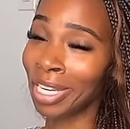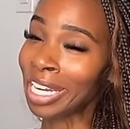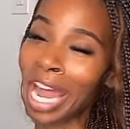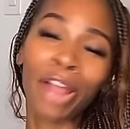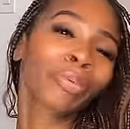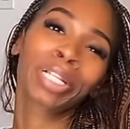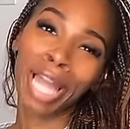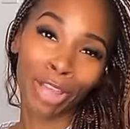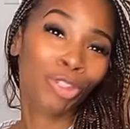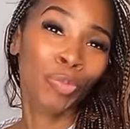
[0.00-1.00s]
you did not
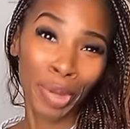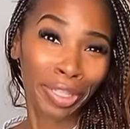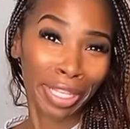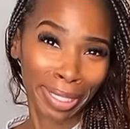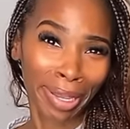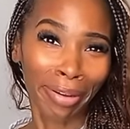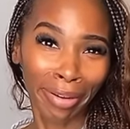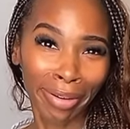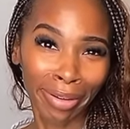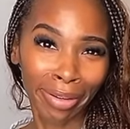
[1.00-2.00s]
realize you put this here.